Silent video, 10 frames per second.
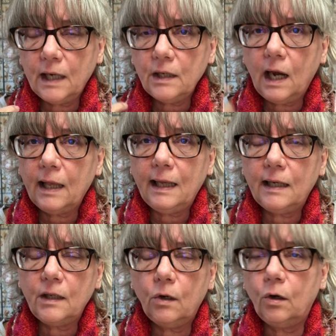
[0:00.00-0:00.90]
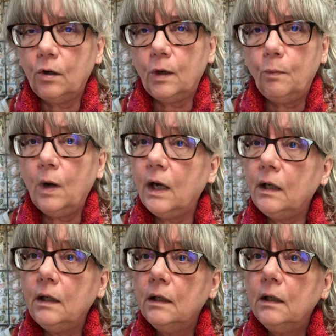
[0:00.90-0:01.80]
I did it on a
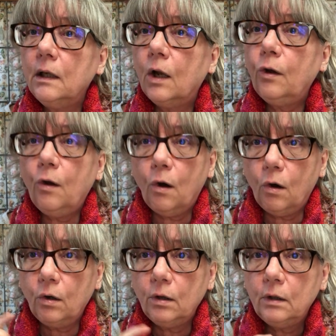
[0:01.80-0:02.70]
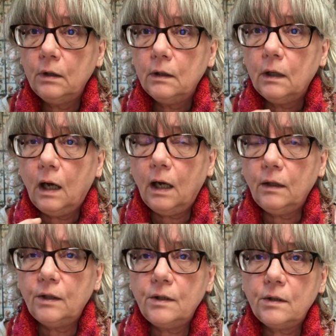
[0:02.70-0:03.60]
1 long
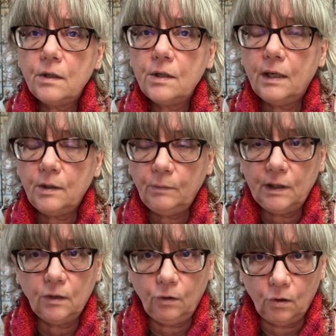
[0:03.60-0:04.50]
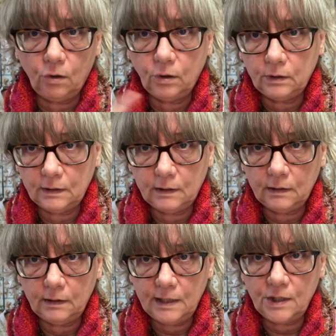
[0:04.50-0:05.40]
100 centimeter long
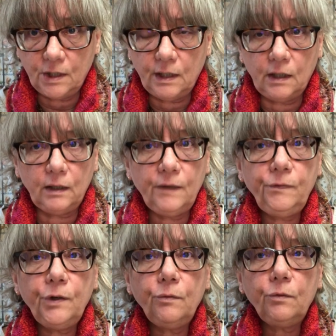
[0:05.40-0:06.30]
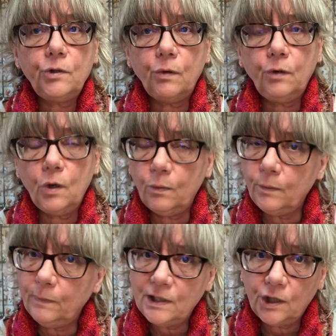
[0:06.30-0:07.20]
knitting needle. If you don't know what
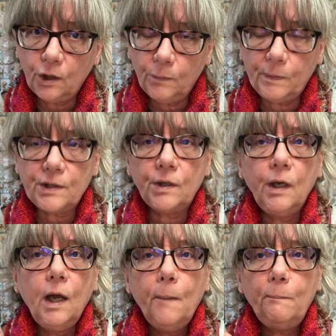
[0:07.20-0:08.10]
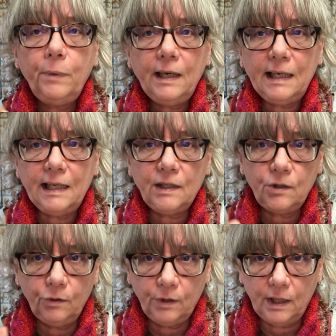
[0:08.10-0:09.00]
magic loop is, please
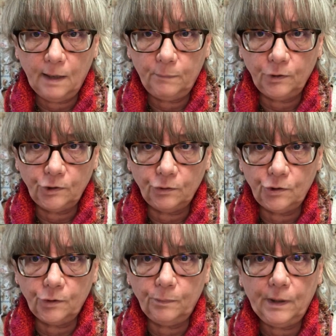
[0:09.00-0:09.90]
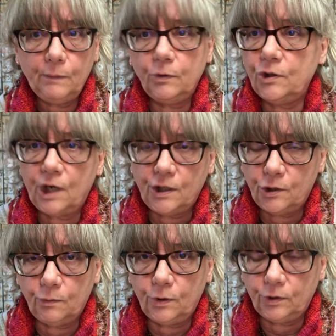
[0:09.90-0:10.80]
look it up on YouTube. It will change
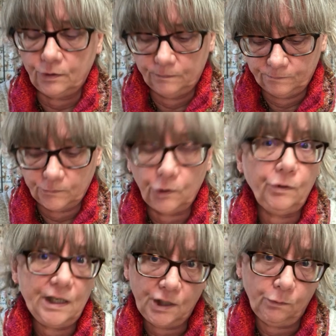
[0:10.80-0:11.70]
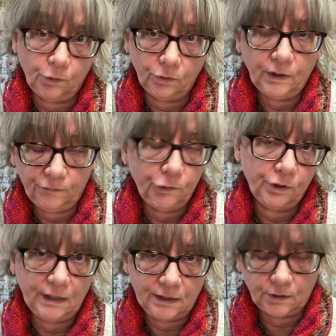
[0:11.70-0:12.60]
your world, your knitting world, if you're
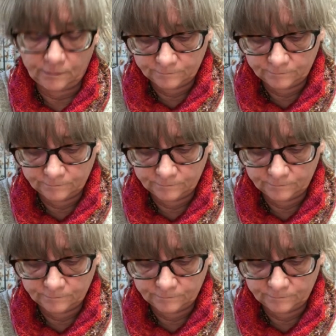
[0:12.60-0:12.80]
a knitter.